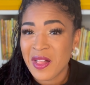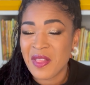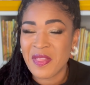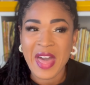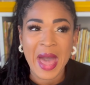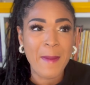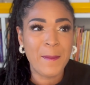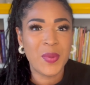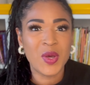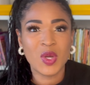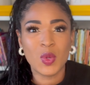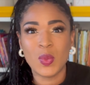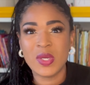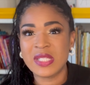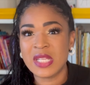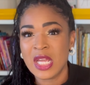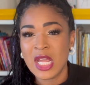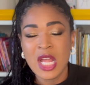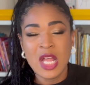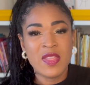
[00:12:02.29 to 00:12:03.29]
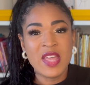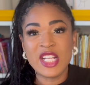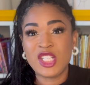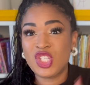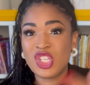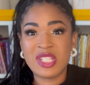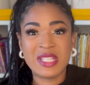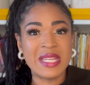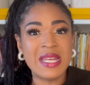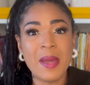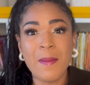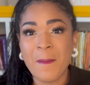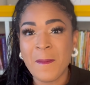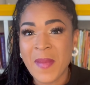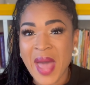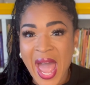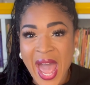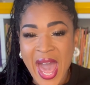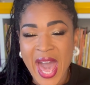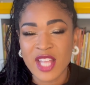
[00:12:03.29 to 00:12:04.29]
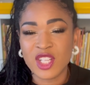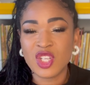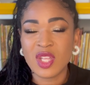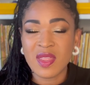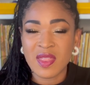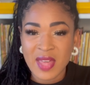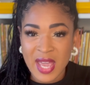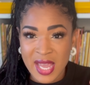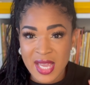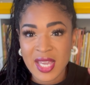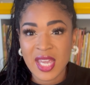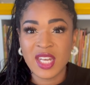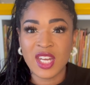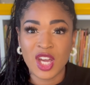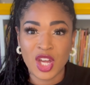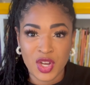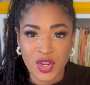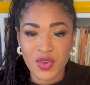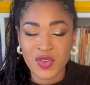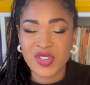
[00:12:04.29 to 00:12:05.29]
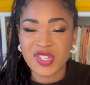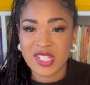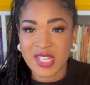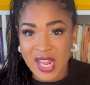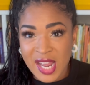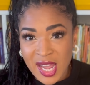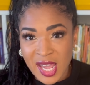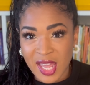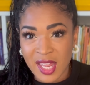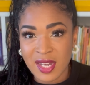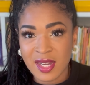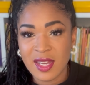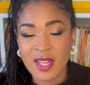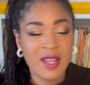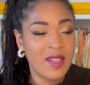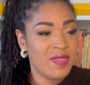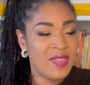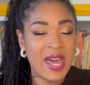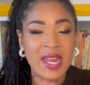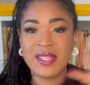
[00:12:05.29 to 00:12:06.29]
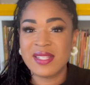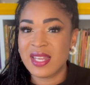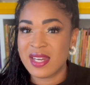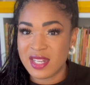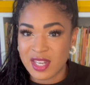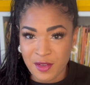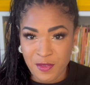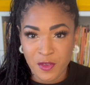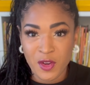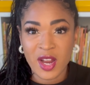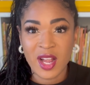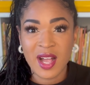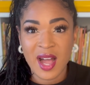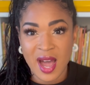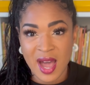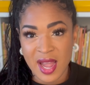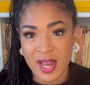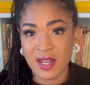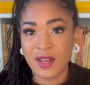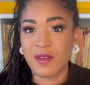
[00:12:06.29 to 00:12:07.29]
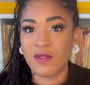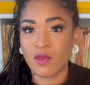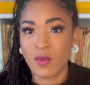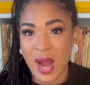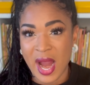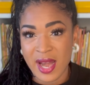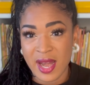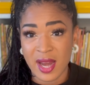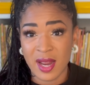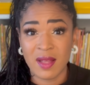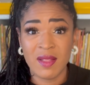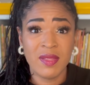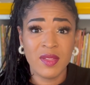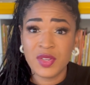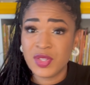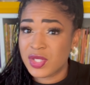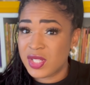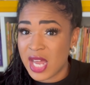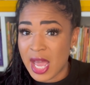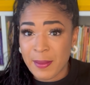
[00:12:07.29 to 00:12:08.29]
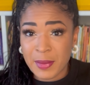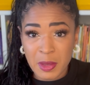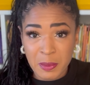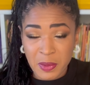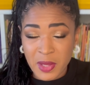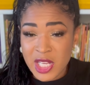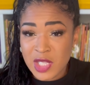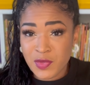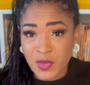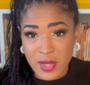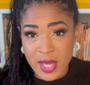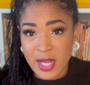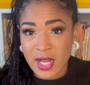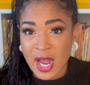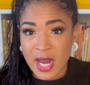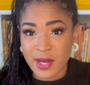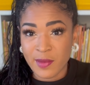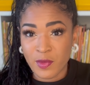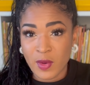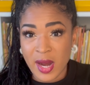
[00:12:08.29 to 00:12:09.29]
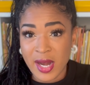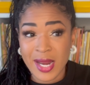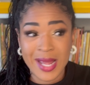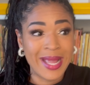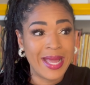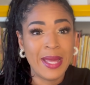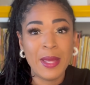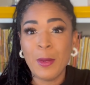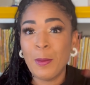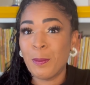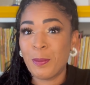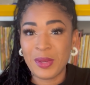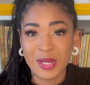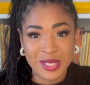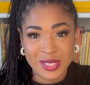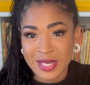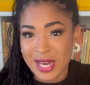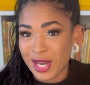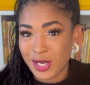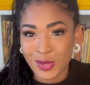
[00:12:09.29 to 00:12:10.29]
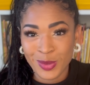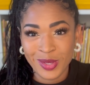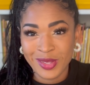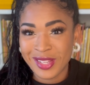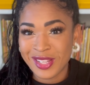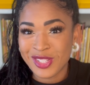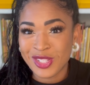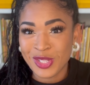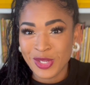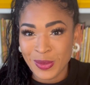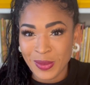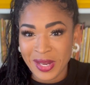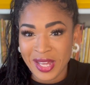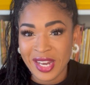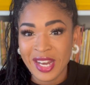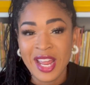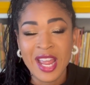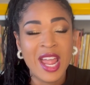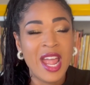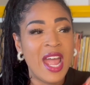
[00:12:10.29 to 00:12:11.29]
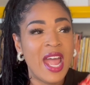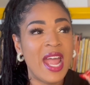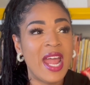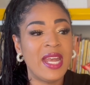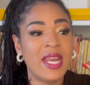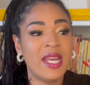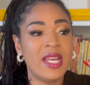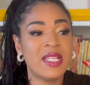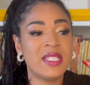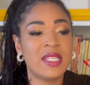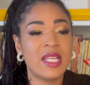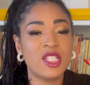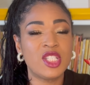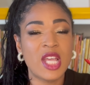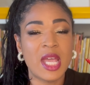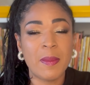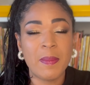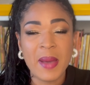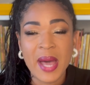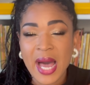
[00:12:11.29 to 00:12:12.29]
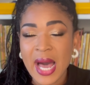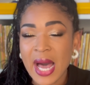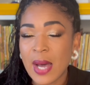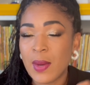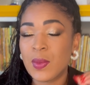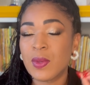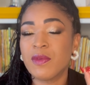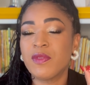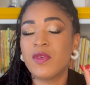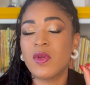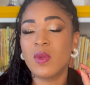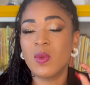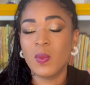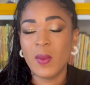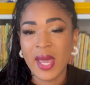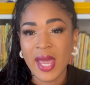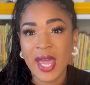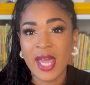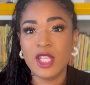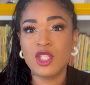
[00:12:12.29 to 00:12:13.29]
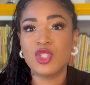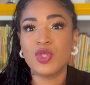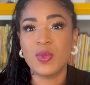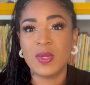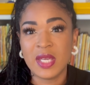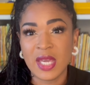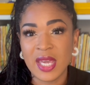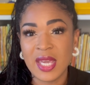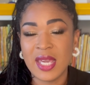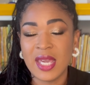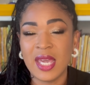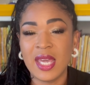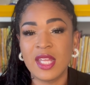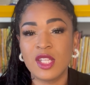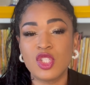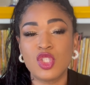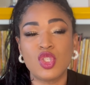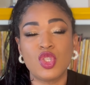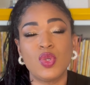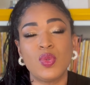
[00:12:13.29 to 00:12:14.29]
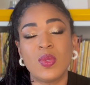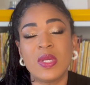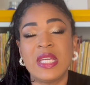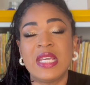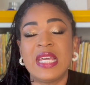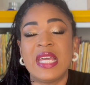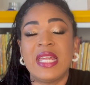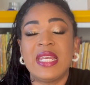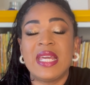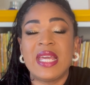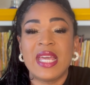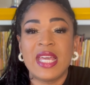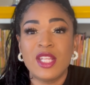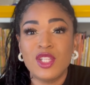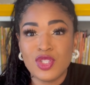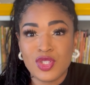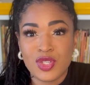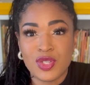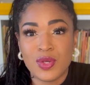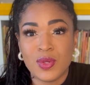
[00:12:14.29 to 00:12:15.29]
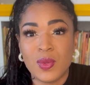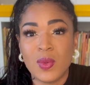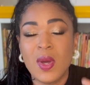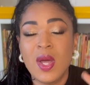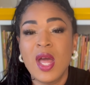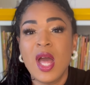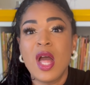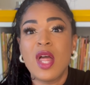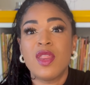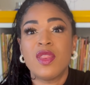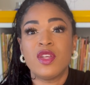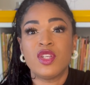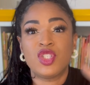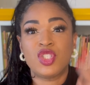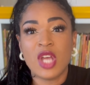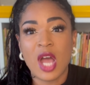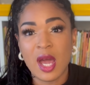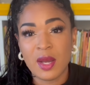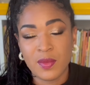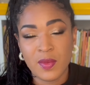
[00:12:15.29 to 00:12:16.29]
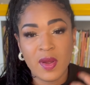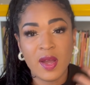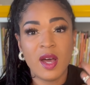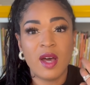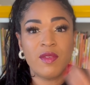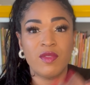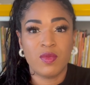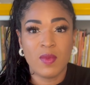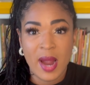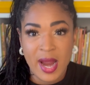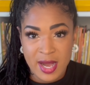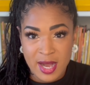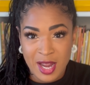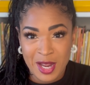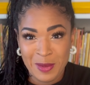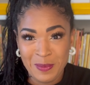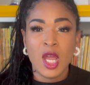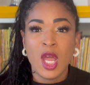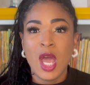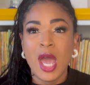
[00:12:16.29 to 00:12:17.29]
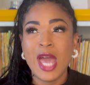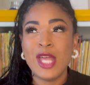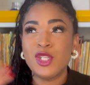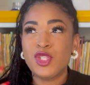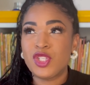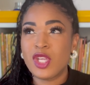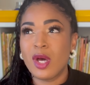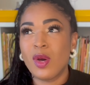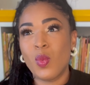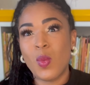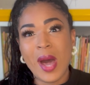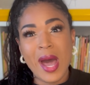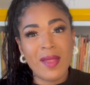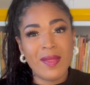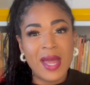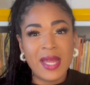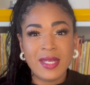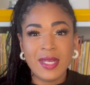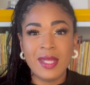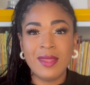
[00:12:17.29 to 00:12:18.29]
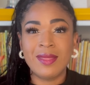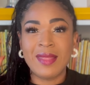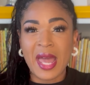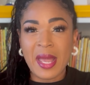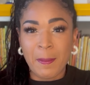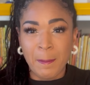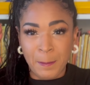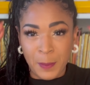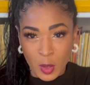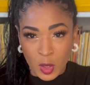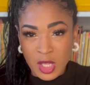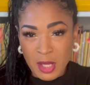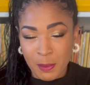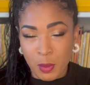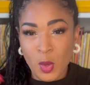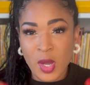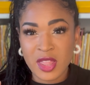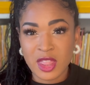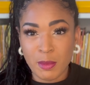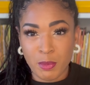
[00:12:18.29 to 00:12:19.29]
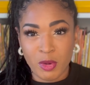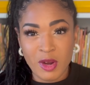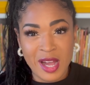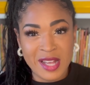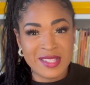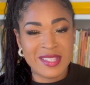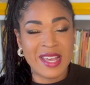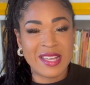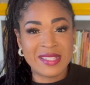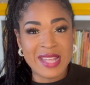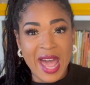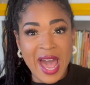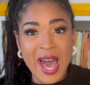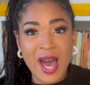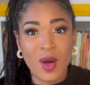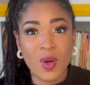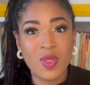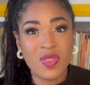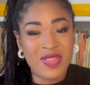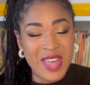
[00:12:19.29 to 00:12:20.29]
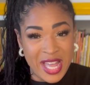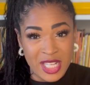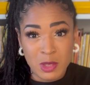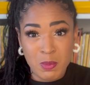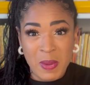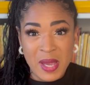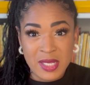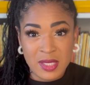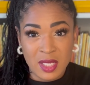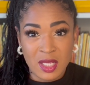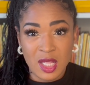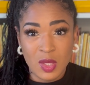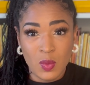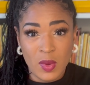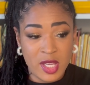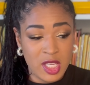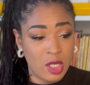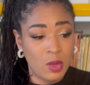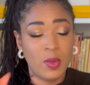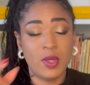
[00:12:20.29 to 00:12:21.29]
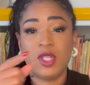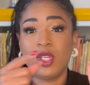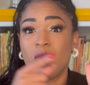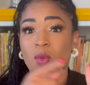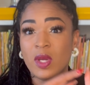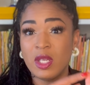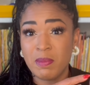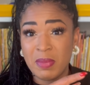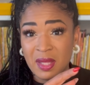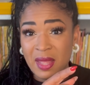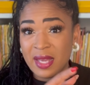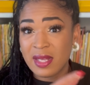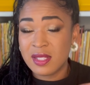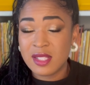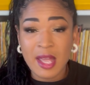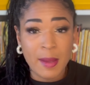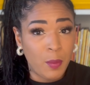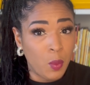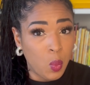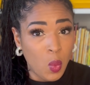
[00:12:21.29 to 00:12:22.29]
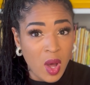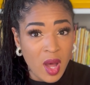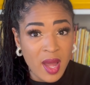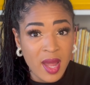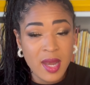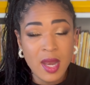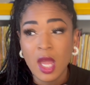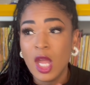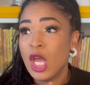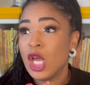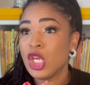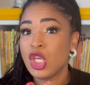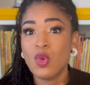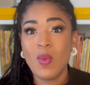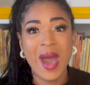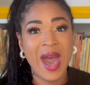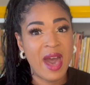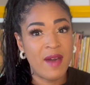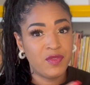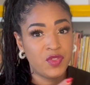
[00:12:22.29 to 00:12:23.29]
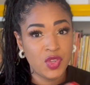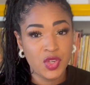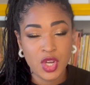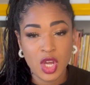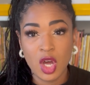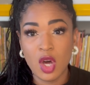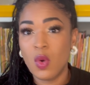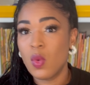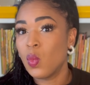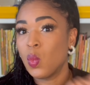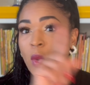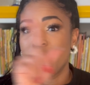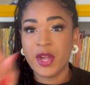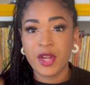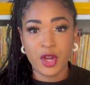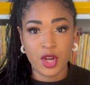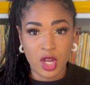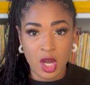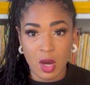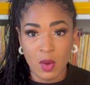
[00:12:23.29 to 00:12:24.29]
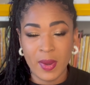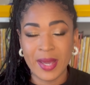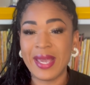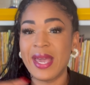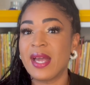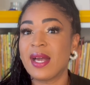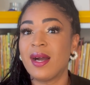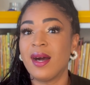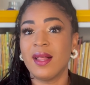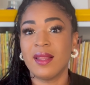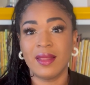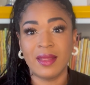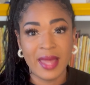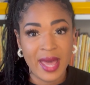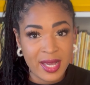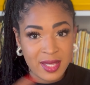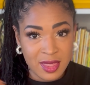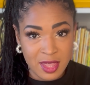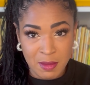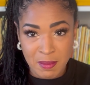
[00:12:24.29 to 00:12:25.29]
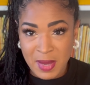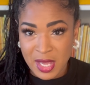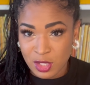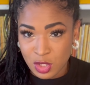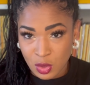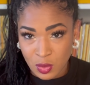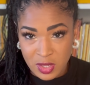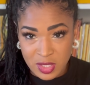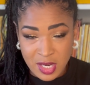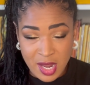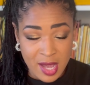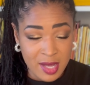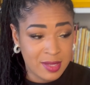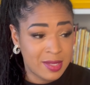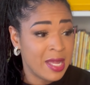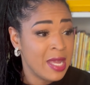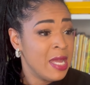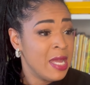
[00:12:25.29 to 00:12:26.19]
That book was, it just didn't match. They can understand that is a different kind of writing. There's a time and a place for that kind of writing, but it's not during this unit. And it is such a powerful way to get kids to get into the genre of writing. And so while I didn't like bullet point the process out, that's basically what you would do. It'd be like step one, you have to know where you're going and collect the mentor text.